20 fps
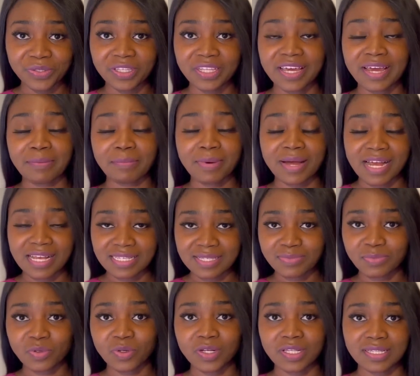their
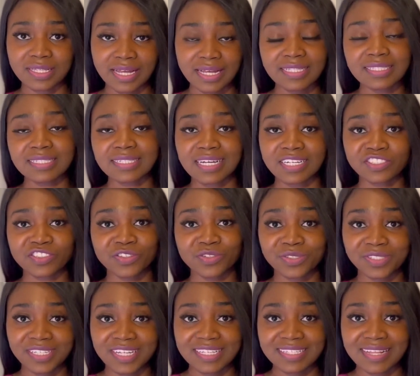passports, like international
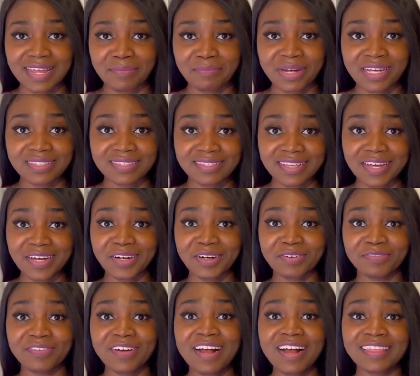students like myself
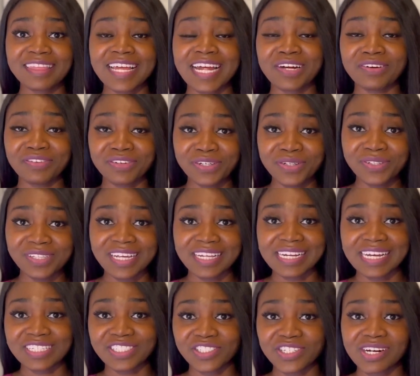that renewed their
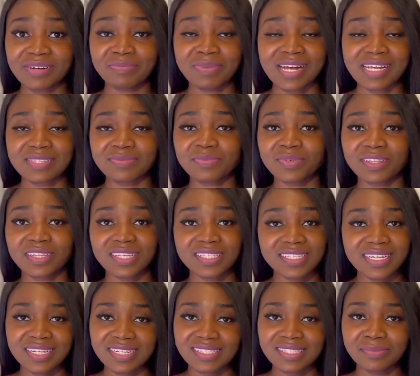Nigerian passport, they
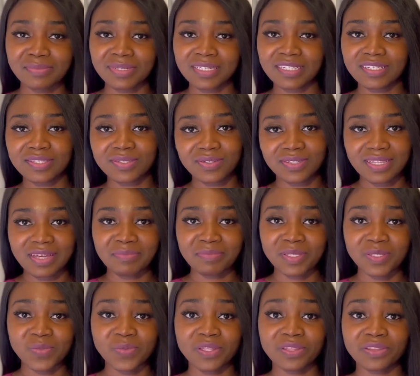said it typically took them
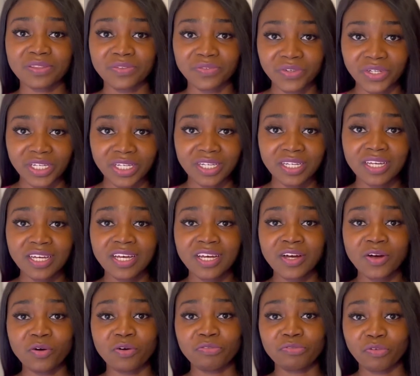between 3
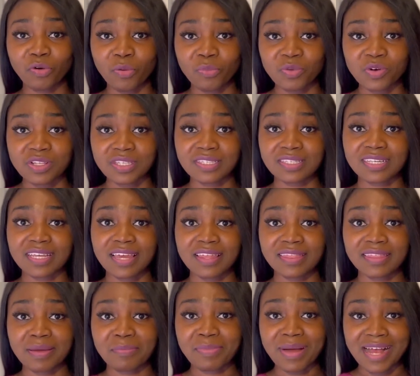or 4 months to get
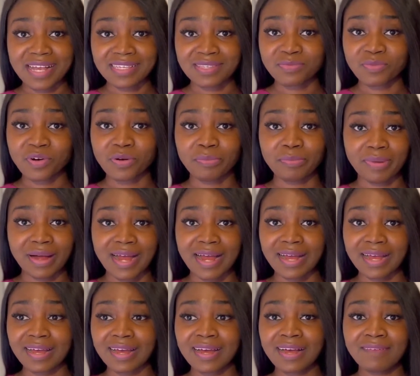their passport
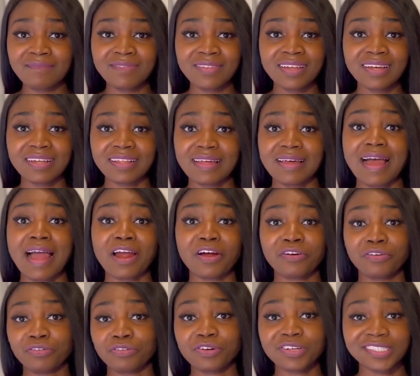back
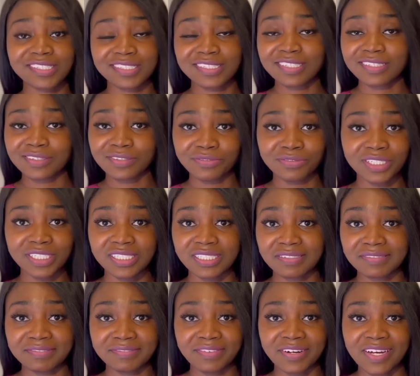across the 3
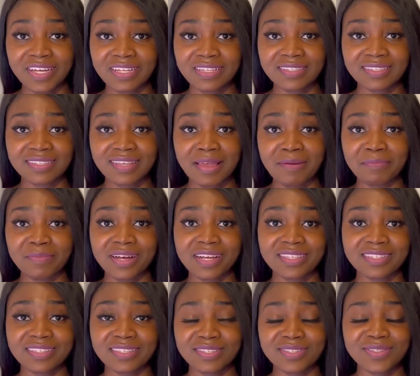different
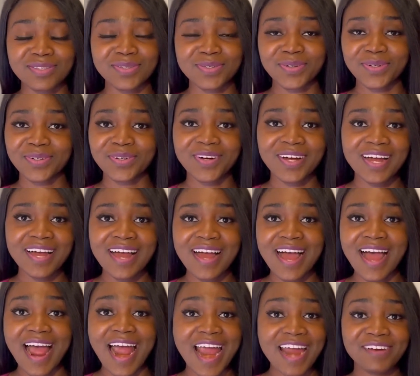embassies. So
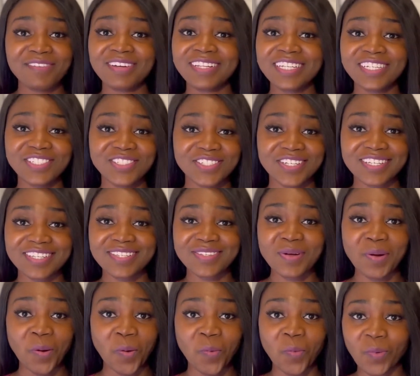I really just
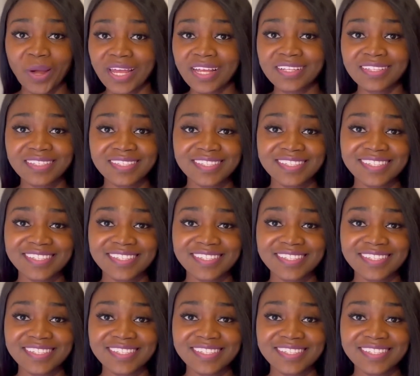went